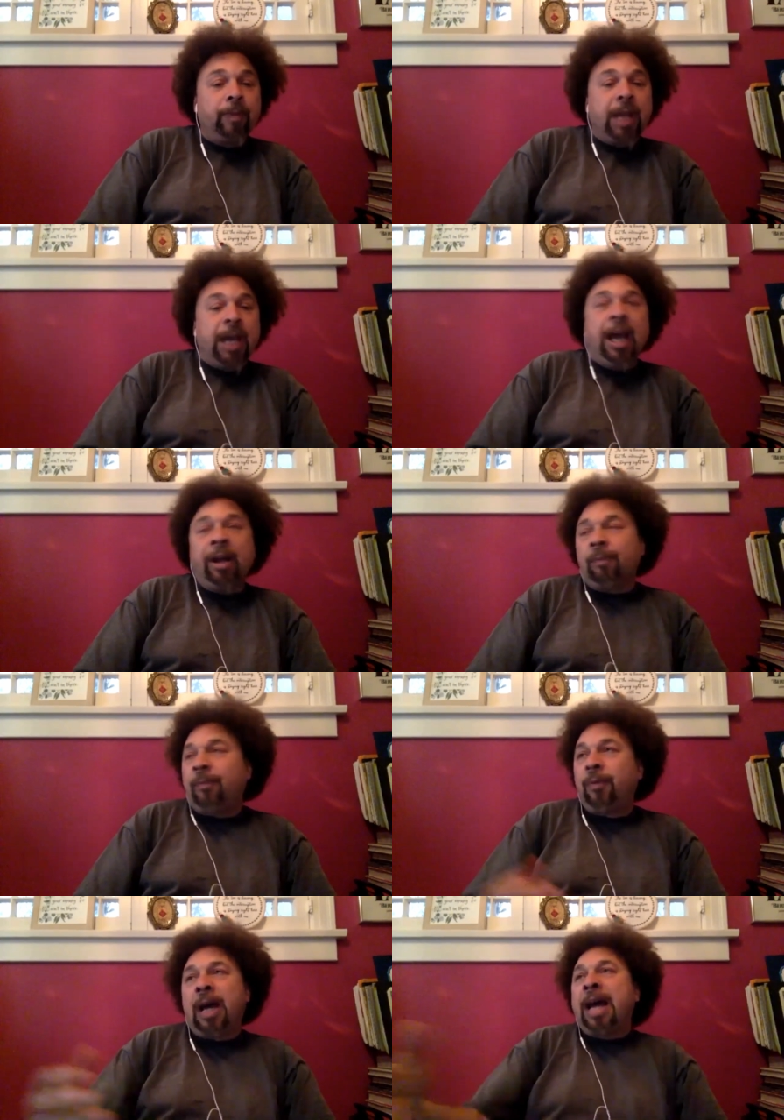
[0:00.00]
And
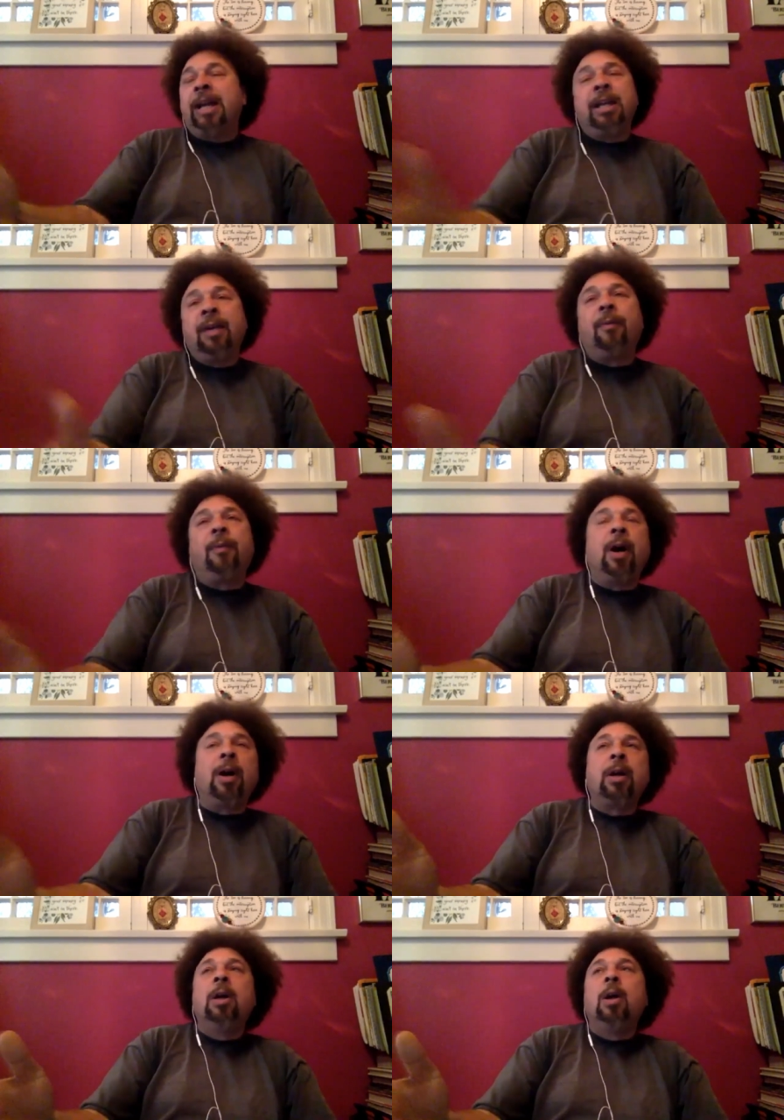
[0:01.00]
I didn't give a
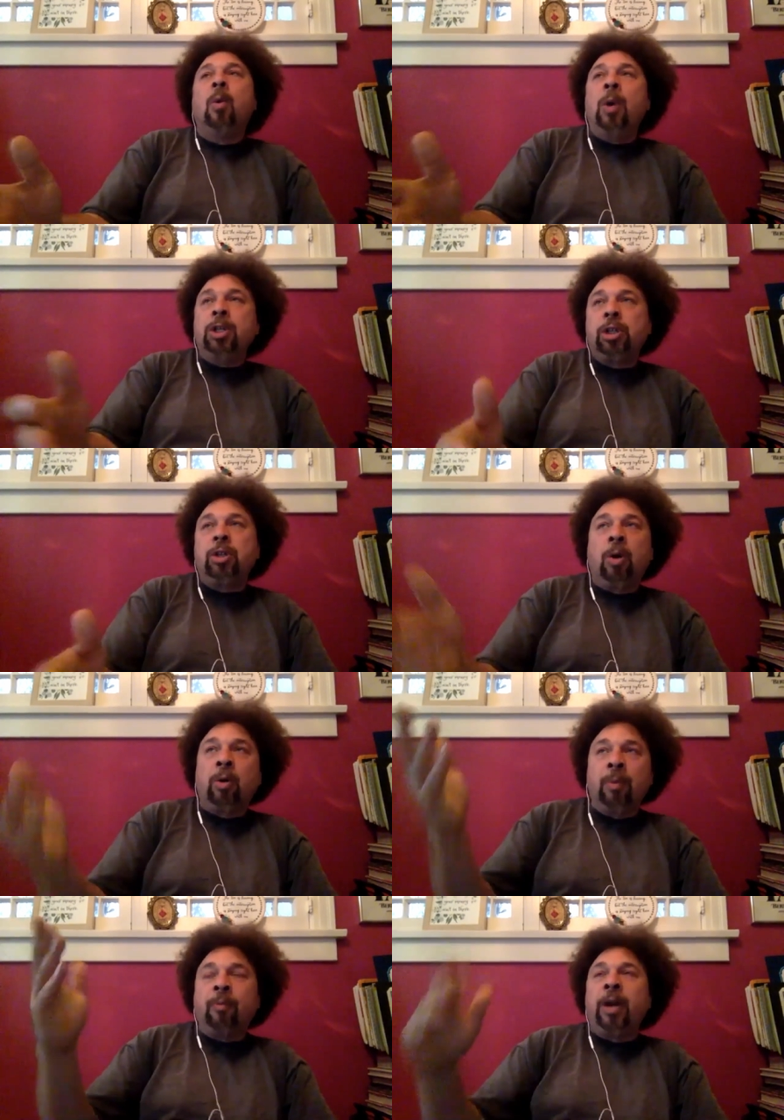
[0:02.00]
fuck when she
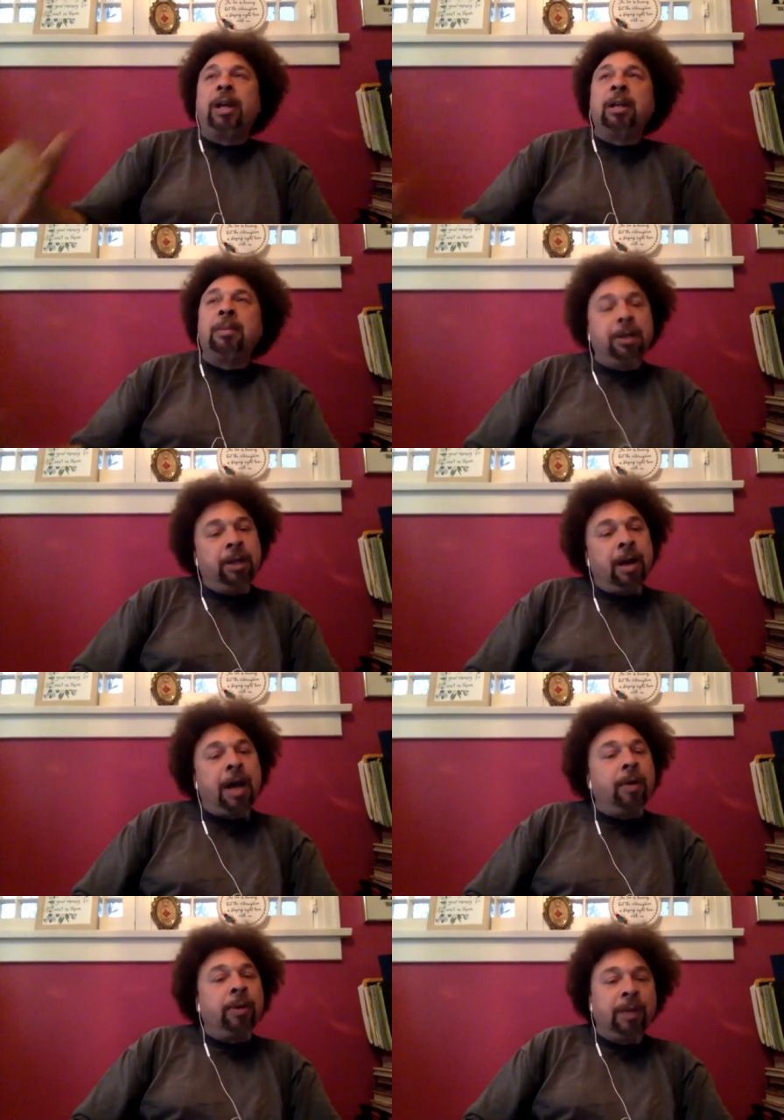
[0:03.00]
told him, frankly, my dear, I
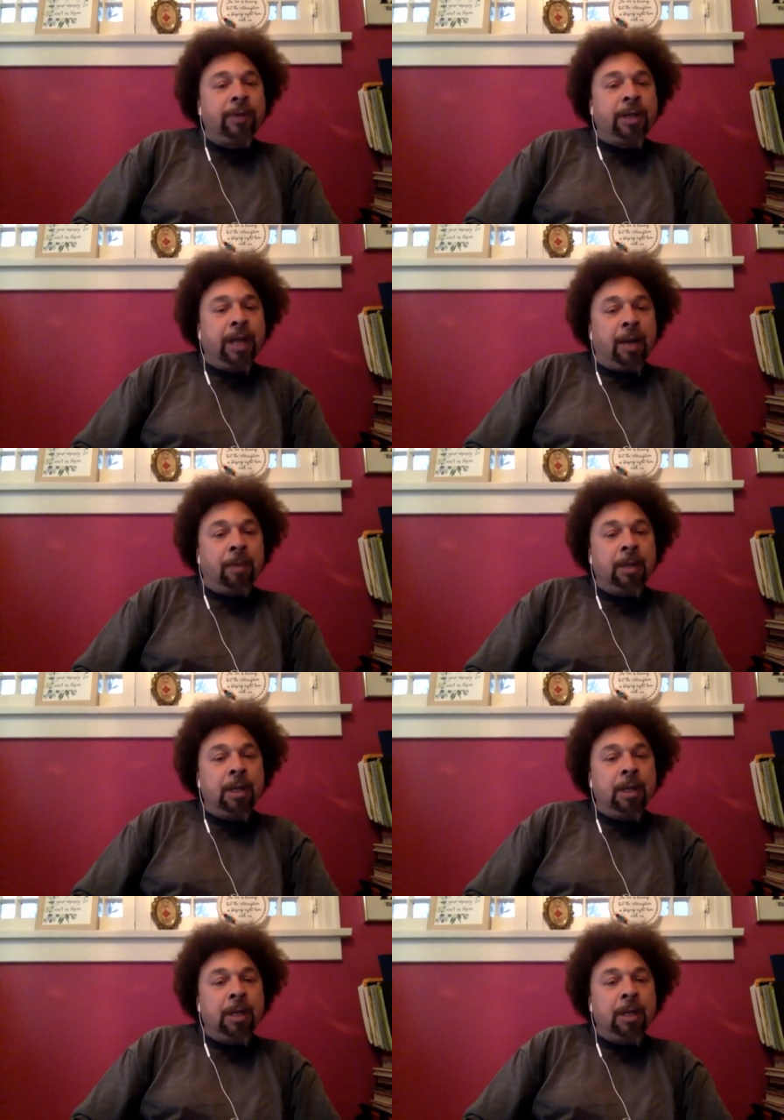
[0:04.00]
don't give a damn.